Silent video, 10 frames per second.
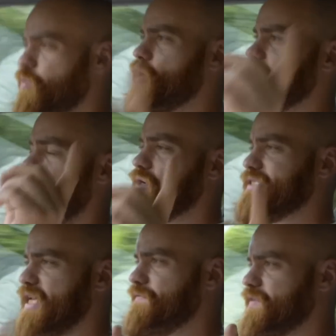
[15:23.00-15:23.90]
point on
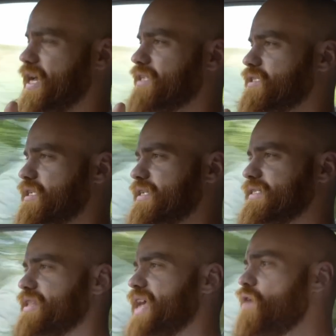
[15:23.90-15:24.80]
safety actually is
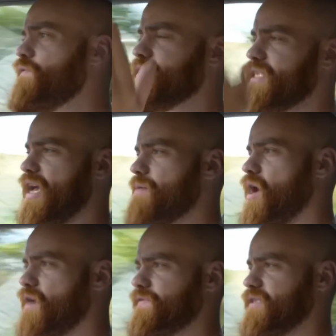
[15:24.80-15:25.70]
that the Alfas that came
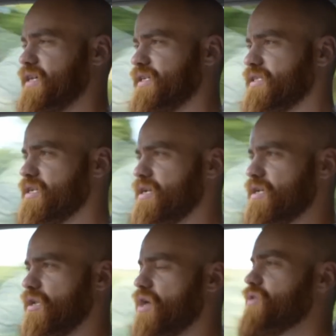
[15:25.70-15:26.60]
after this,
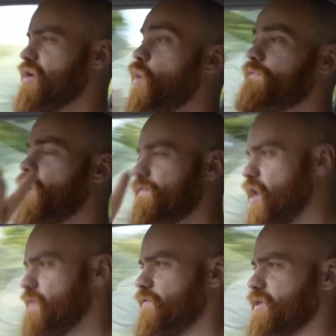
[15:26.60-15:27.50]
like the
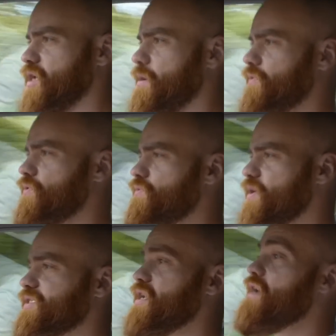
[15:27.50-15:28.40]
159 for example,
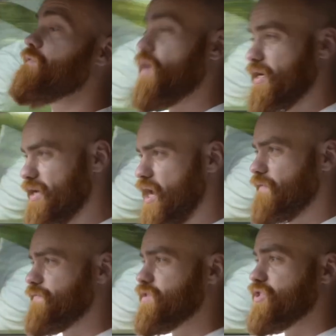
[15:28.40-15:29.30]
which funnily
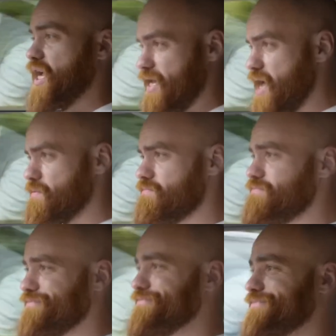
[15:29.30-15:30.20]
enough, JM
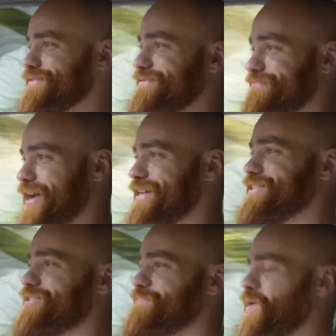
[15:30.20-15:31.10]

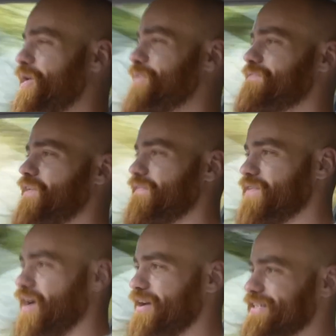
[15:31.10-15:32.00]
reckons I should buy a
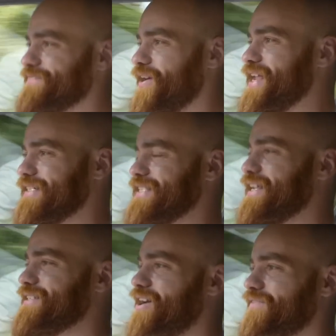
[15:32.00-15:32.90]
159 as my next
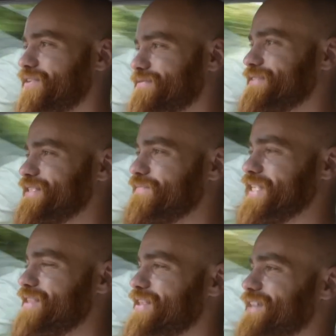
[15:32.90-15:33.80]
dad car for sub
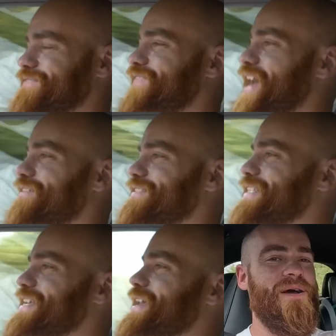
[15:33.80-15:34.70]

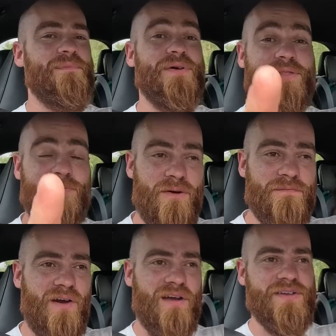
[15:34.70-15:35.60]
£10,000. But the
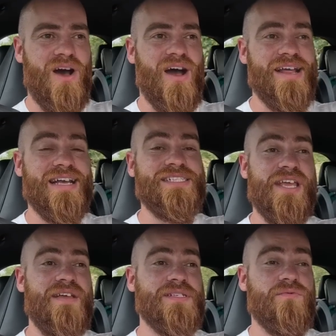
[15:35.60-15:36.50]
159
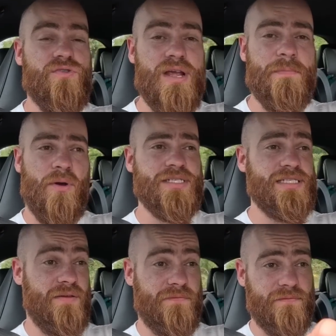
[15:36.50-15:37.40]
achieved a really
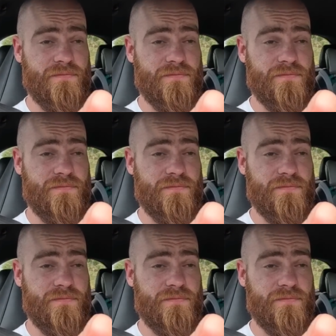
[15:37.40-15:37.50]
positive